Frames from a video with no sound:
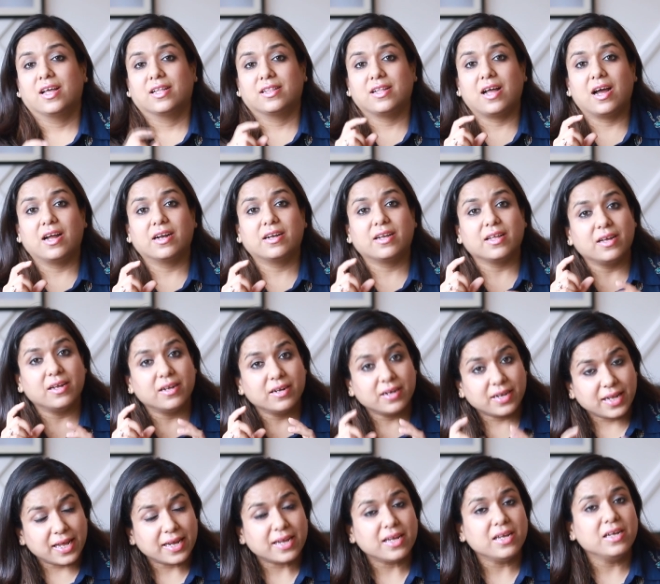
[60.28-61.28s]
that
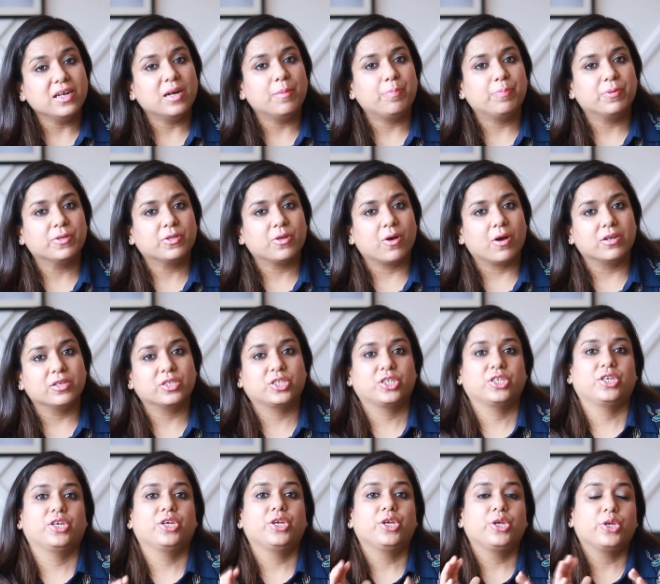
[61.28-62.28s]
taking up
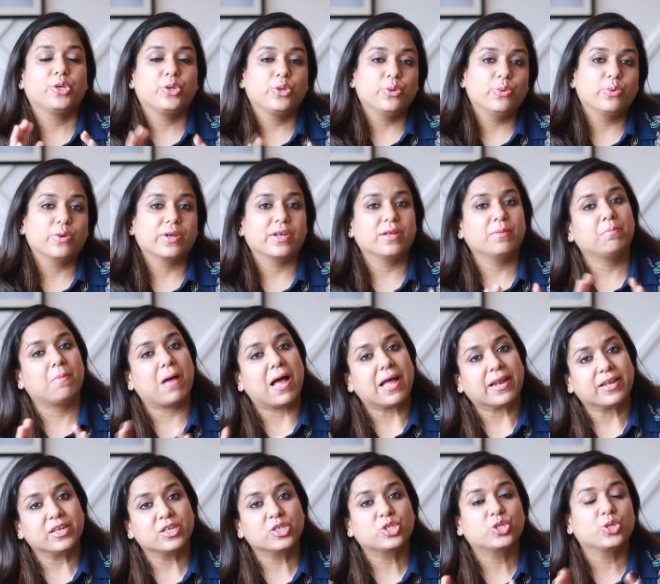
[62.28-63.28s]
pathology, you can
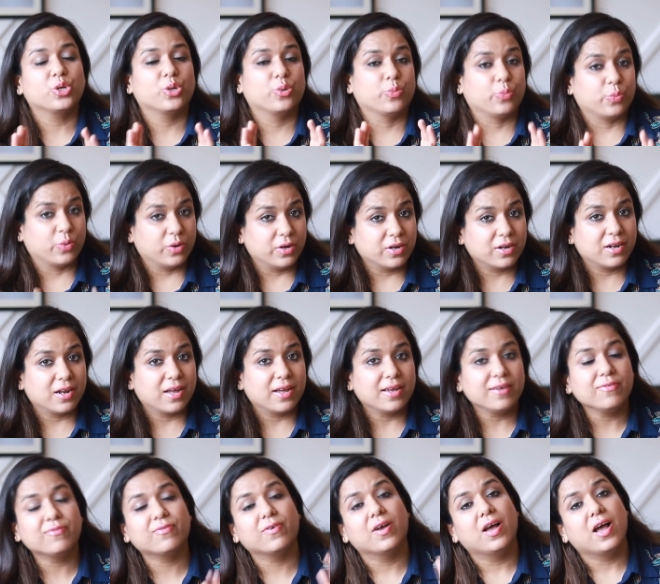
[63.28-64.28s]
manage your work
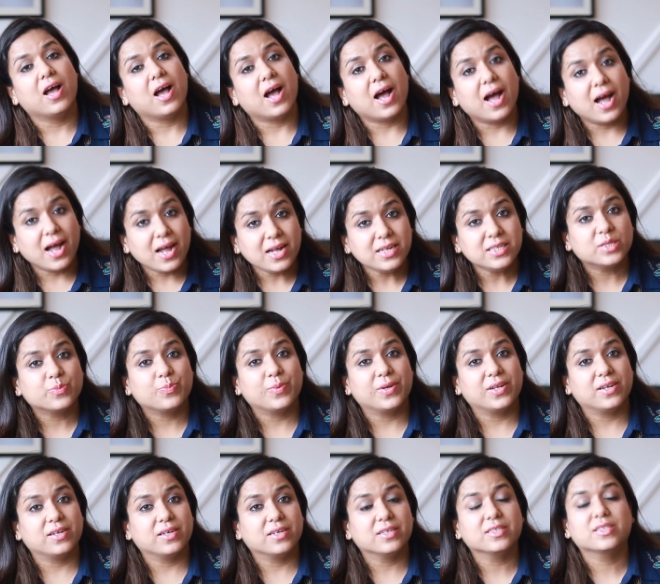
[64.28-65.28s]
life as
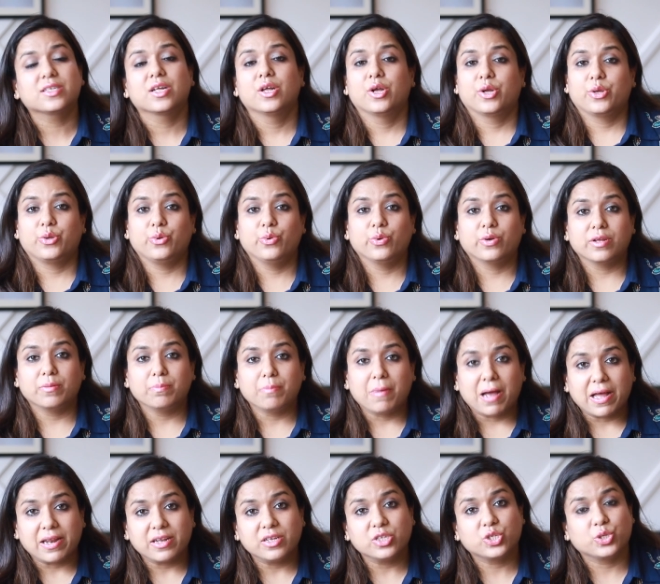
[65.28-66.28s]
well as you can
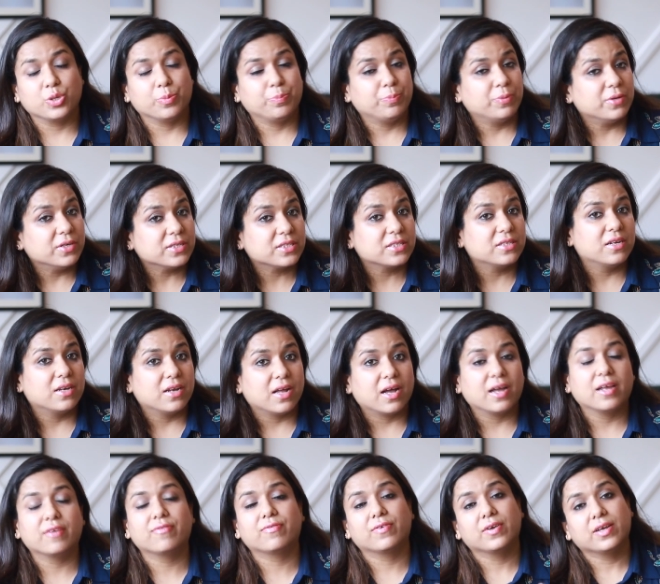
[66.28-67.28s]
manage your personal
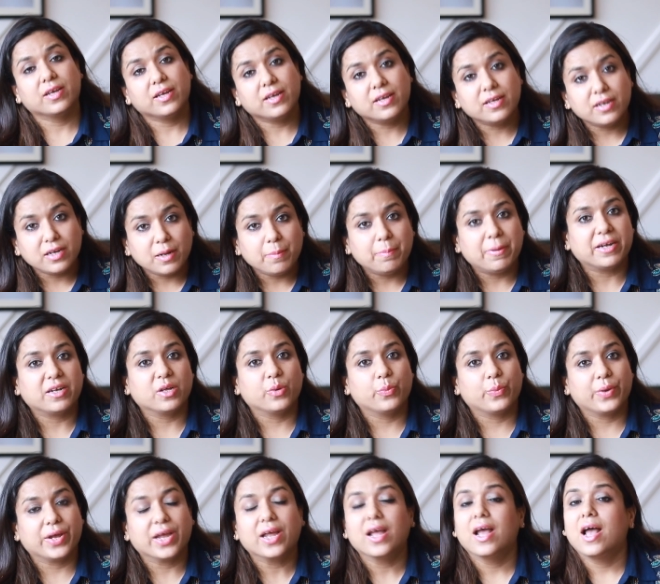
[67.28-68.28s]
life in a better
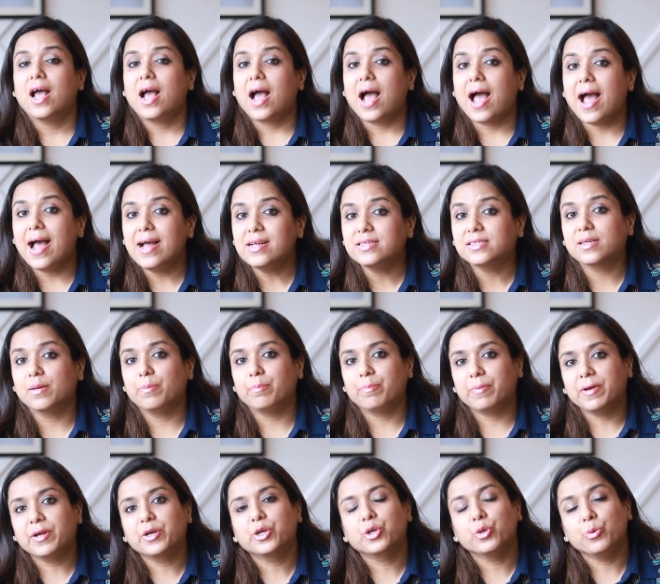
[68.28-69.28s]
way as
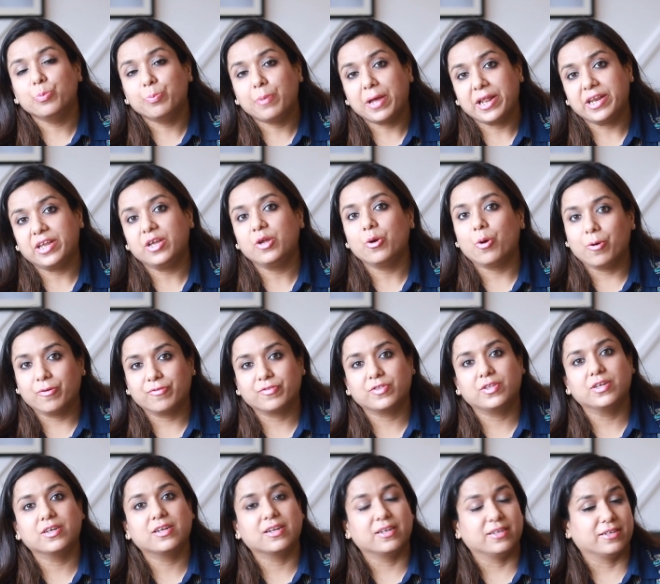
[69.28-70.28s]
compared to many of
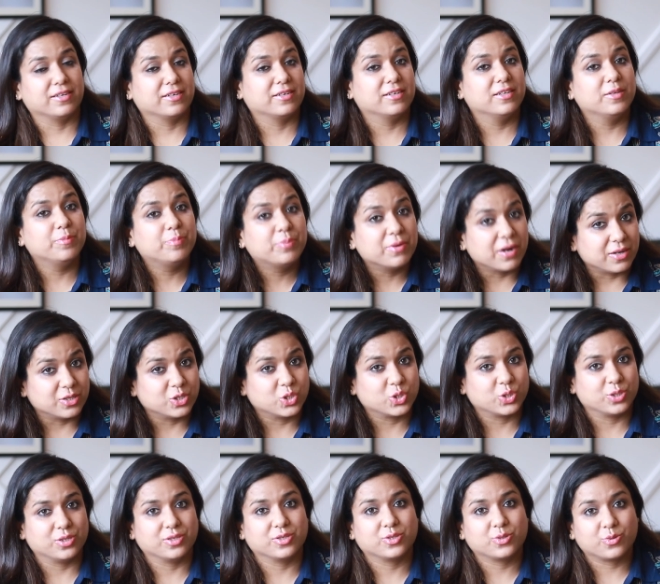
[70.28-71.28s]
the clinical
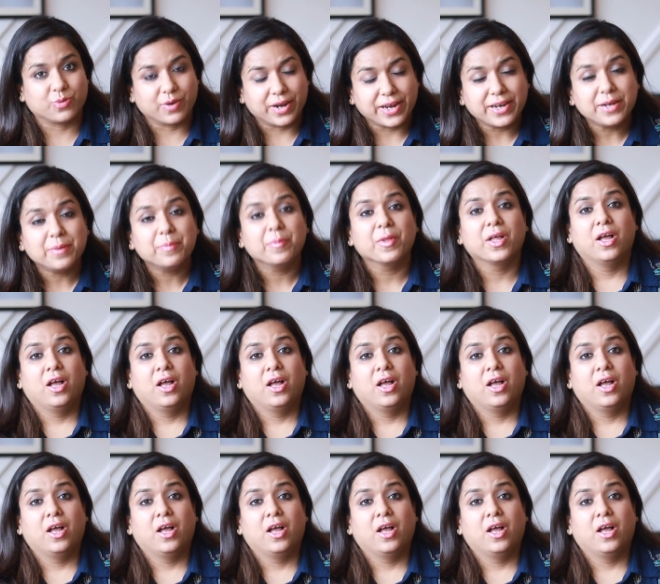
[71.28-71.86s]
branches, right?